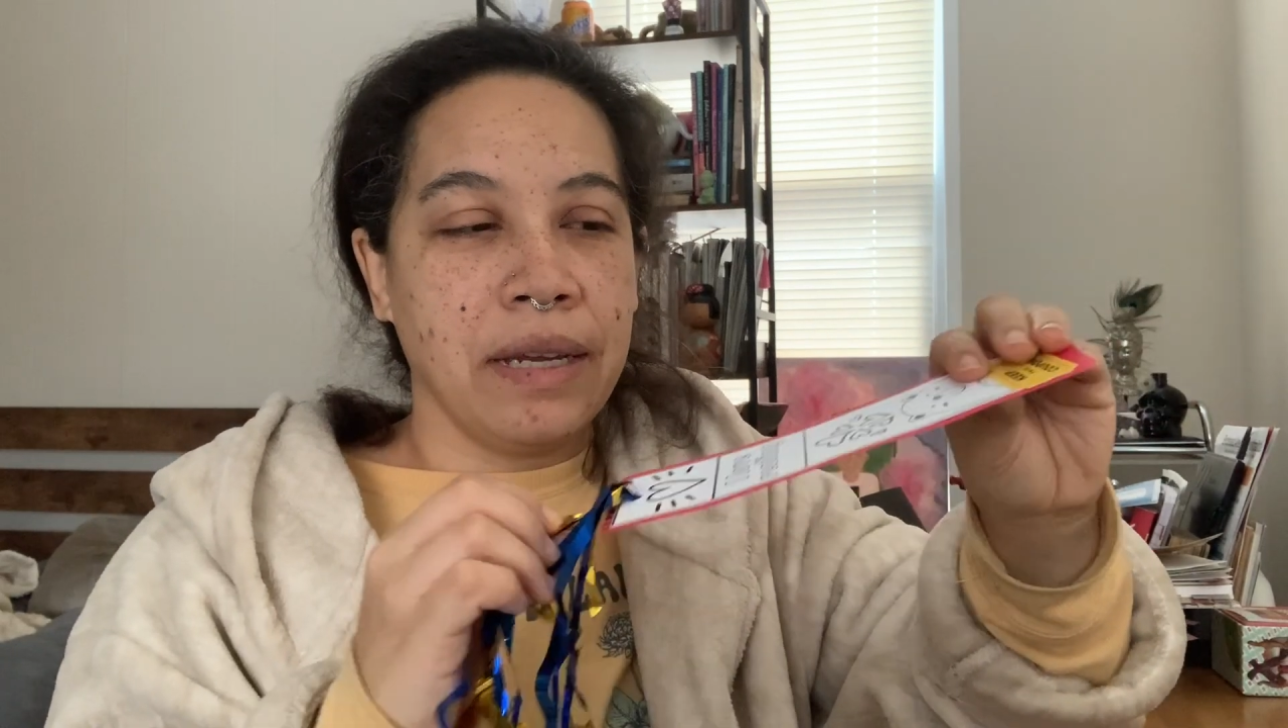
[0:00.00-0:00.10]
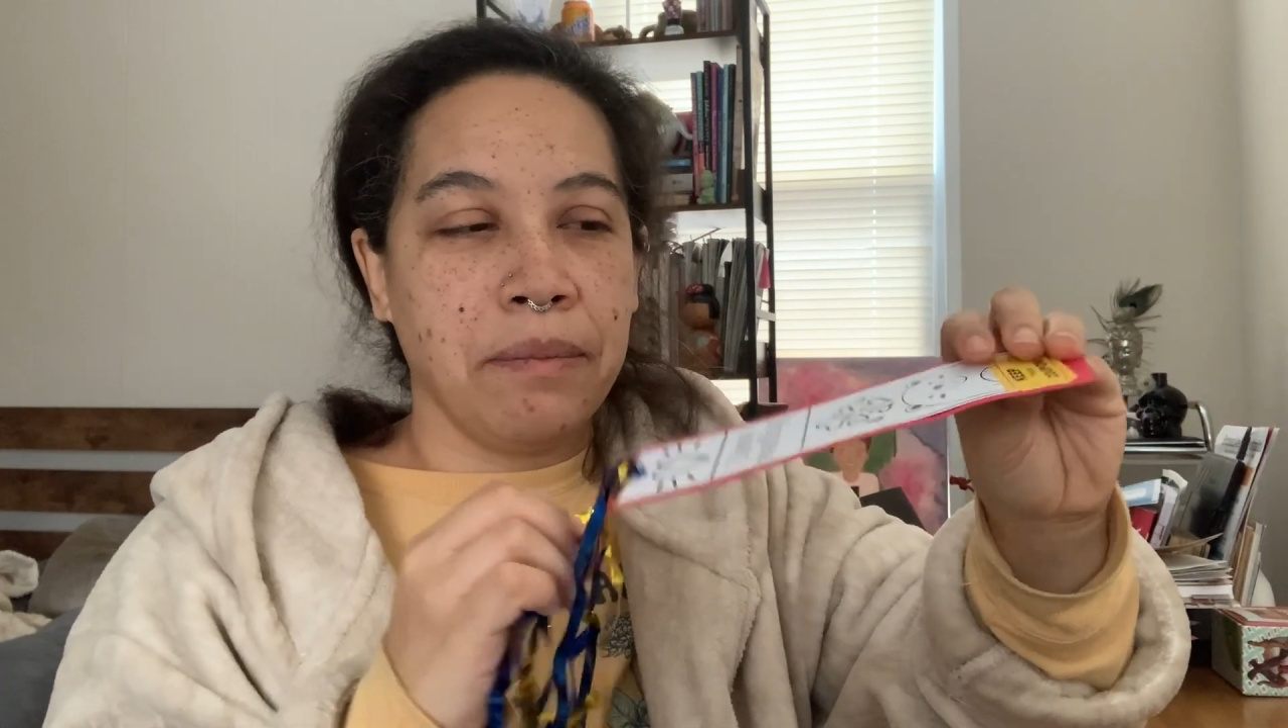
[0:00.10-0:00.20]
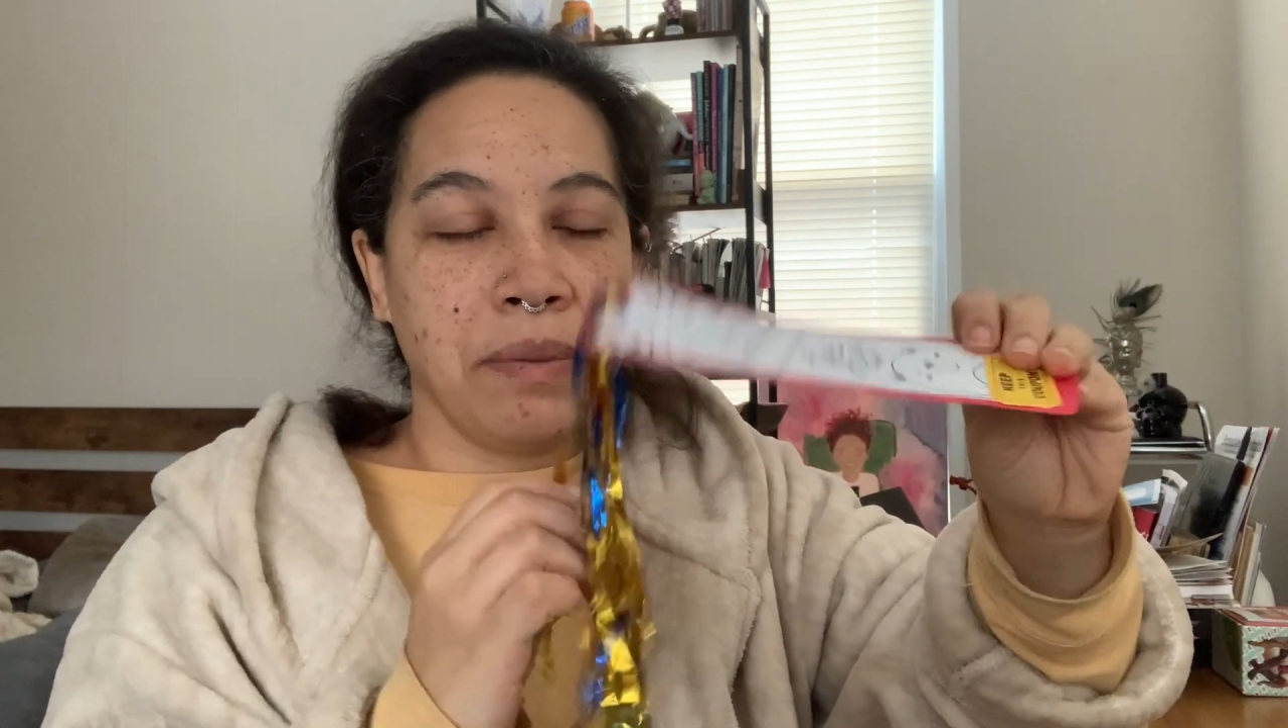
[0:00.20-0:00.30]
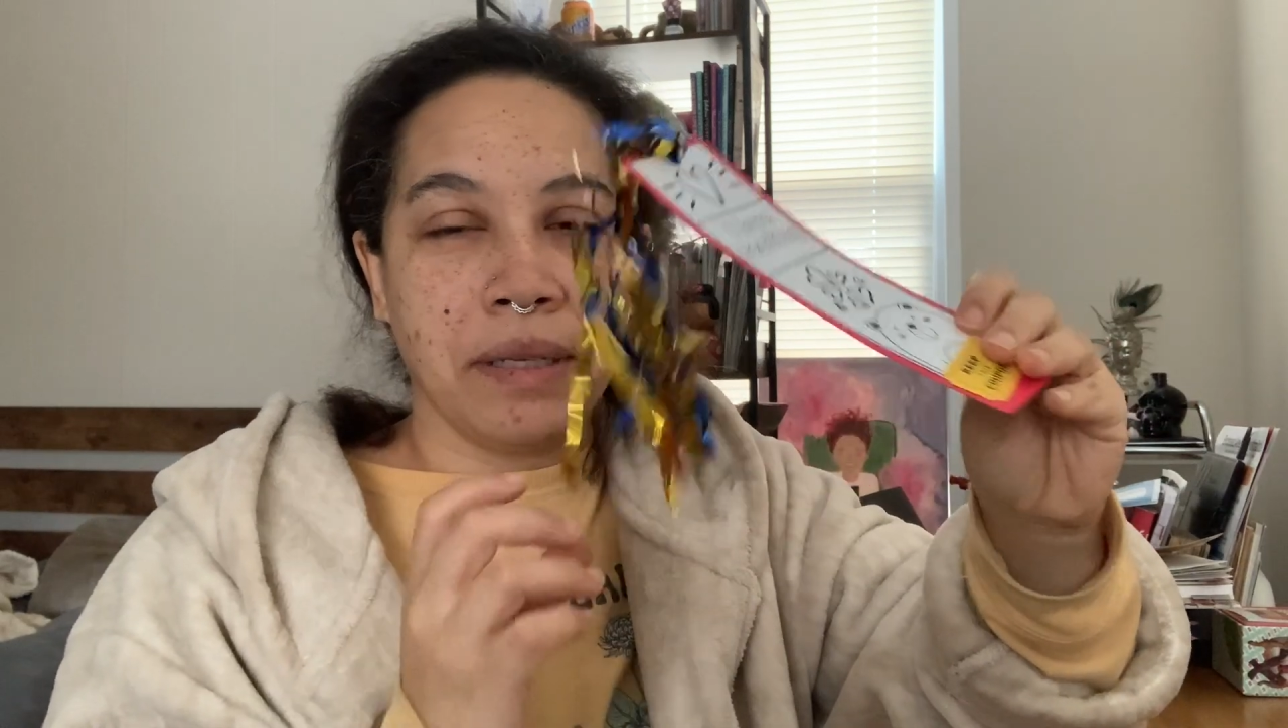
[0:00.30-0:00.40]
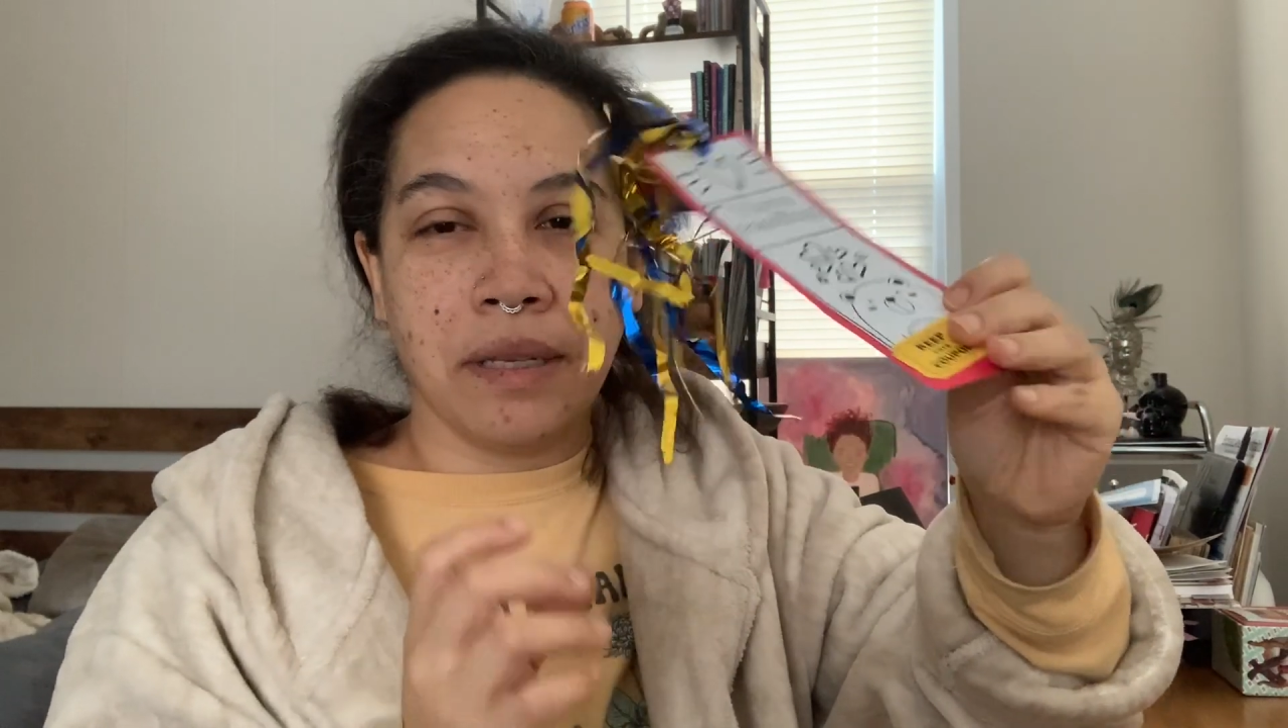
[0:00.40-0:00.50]
and
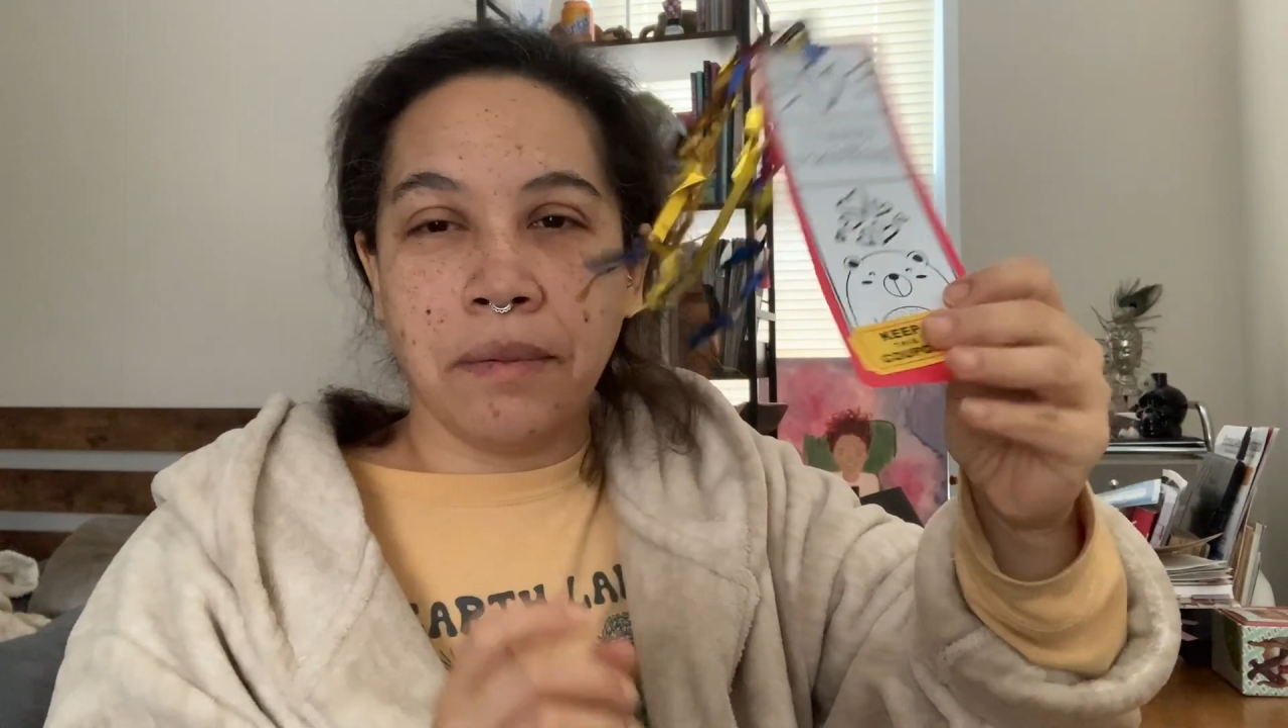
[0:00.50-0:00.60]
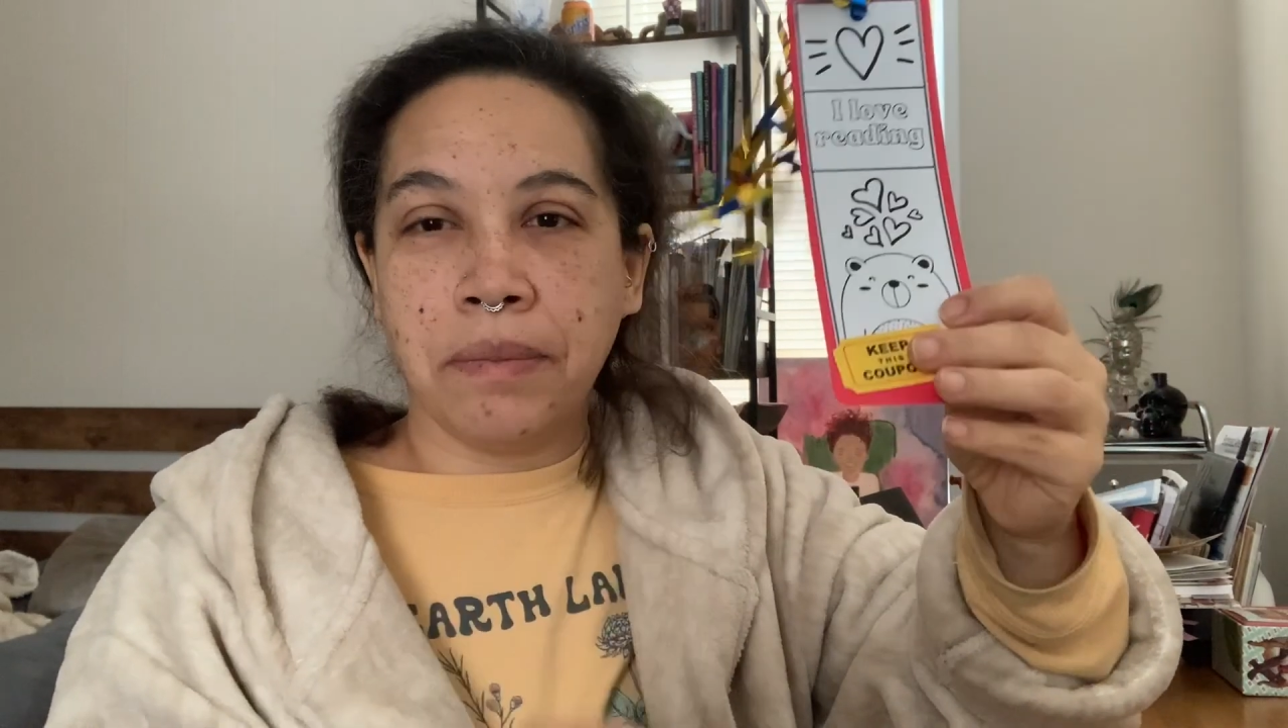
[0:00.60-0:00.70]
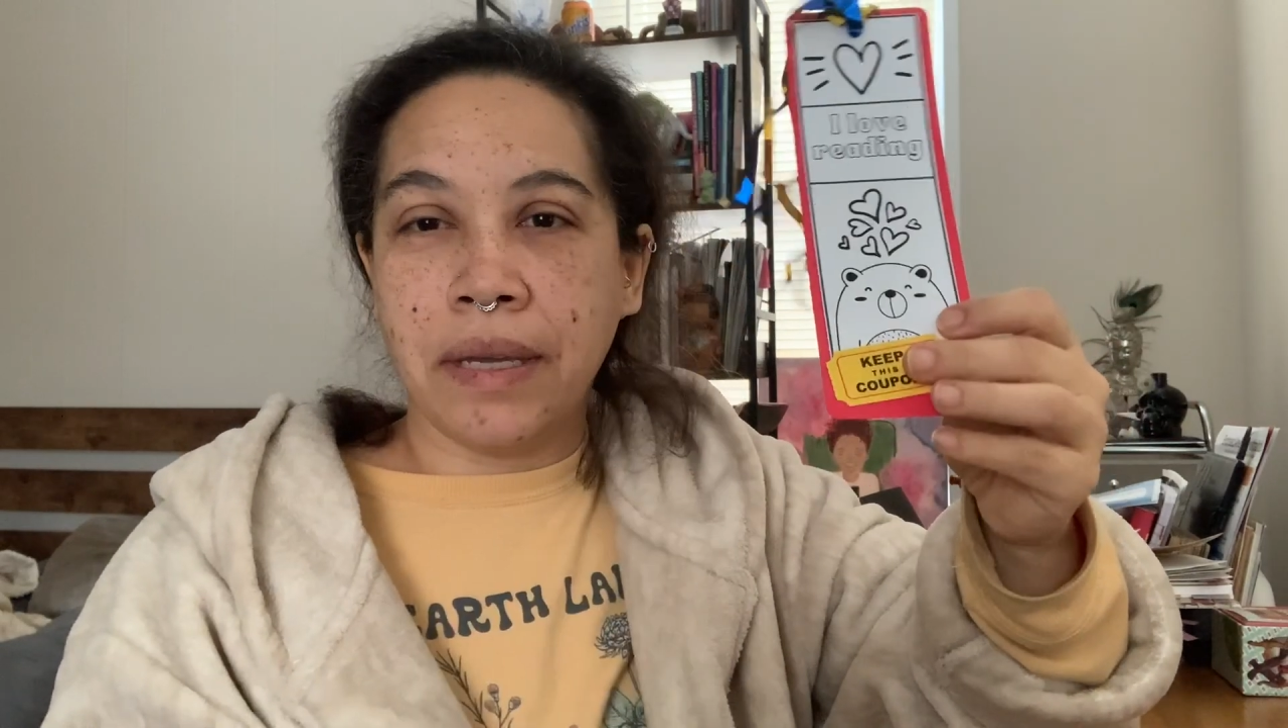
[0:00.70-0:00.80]
picked up